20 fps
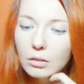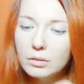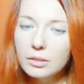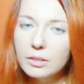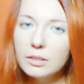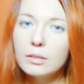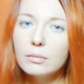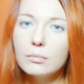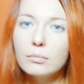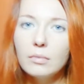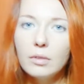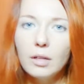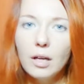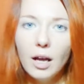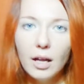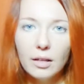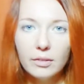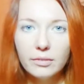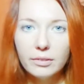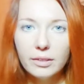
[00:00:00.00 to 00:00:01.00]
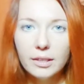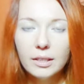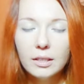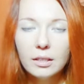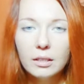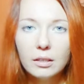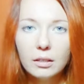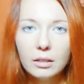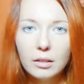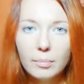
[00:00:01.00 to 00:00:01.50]
some
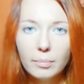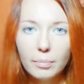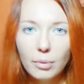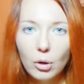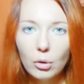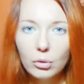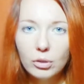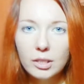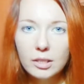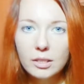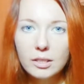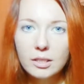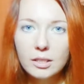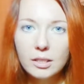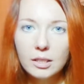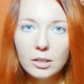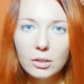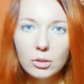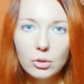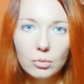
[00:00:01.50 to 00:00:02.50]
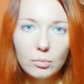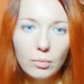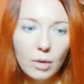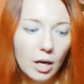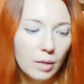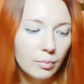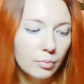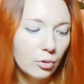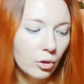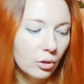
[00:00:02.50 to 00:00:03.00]
healthy components into
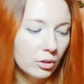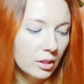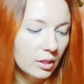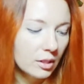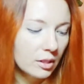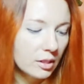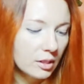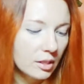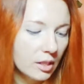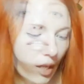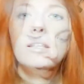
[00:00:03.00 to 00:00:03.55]
my products.